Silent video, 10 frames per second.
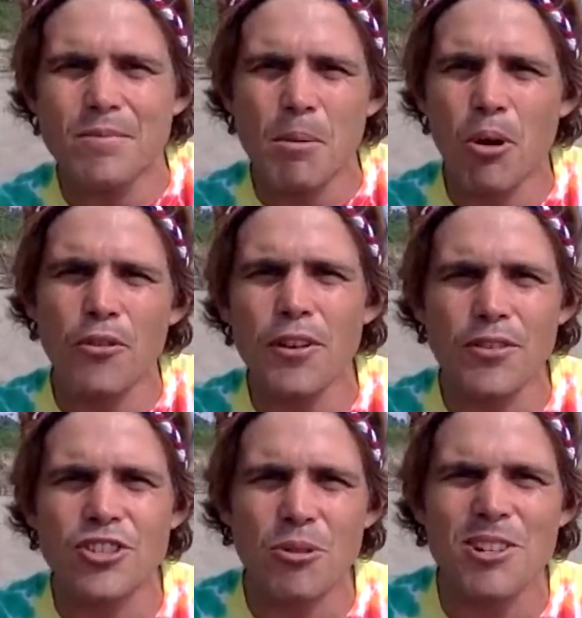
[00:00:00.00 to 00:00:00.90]
Perfect for
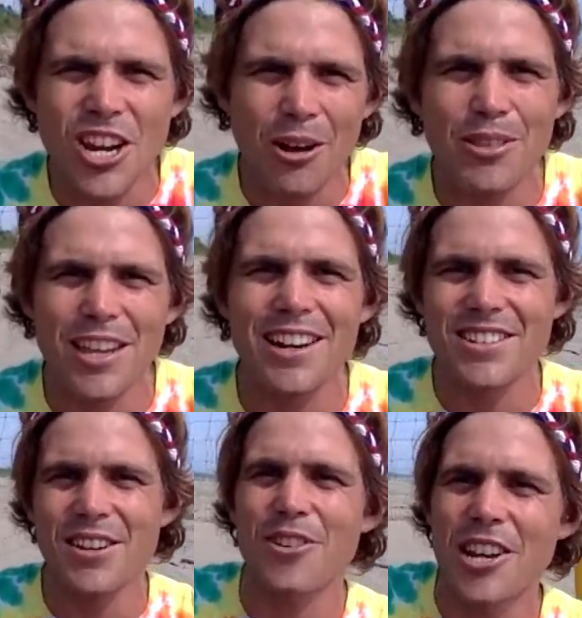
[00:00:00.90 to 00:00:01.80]
so much healthy
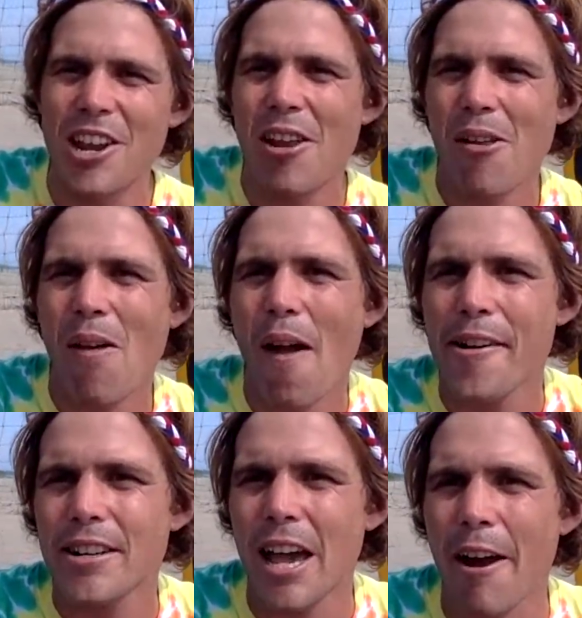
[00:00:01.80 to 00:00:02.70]
activity.
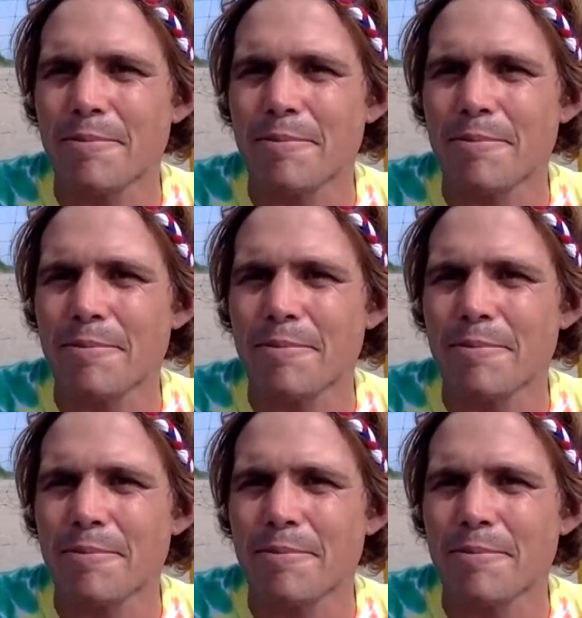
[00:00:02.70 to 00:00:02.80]
Okay.